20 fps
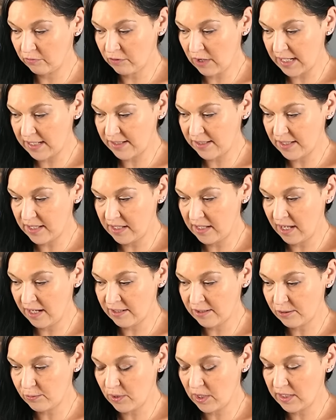Rising,
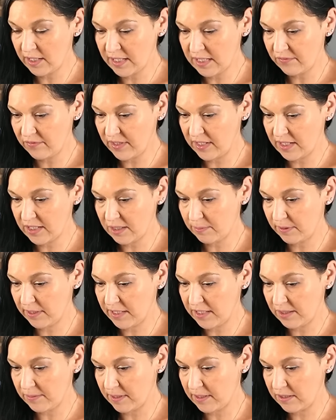as well as Venus
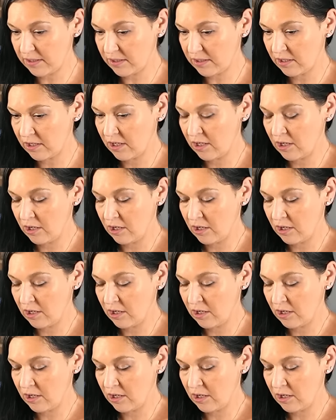placements.